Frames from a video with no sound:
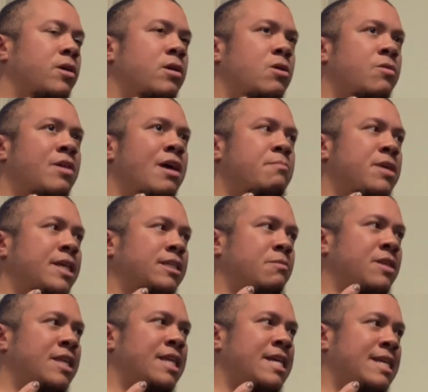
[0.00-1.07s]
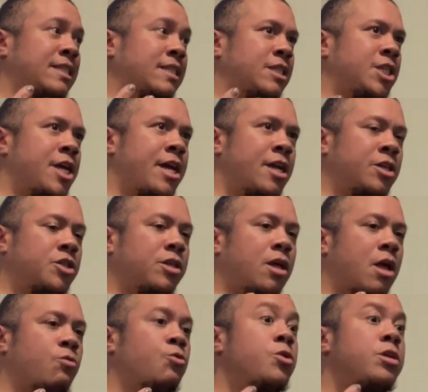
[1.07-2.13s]
that being something that needs to change. A
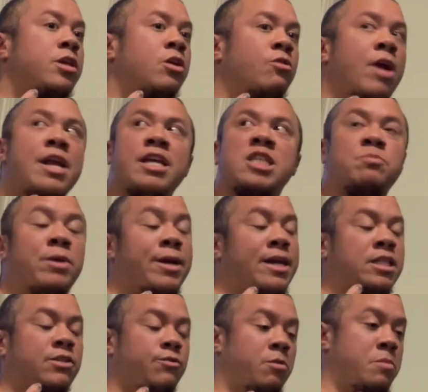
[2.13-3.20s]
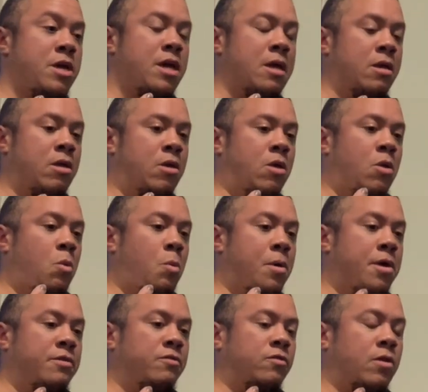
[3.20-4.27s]
really great experience for me
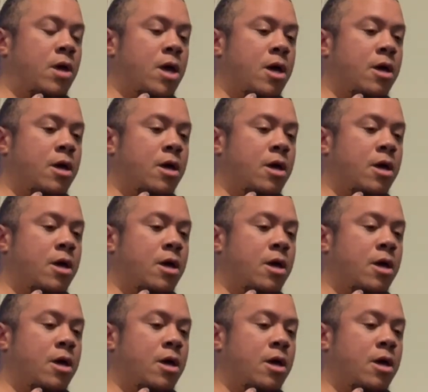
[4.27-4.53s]
was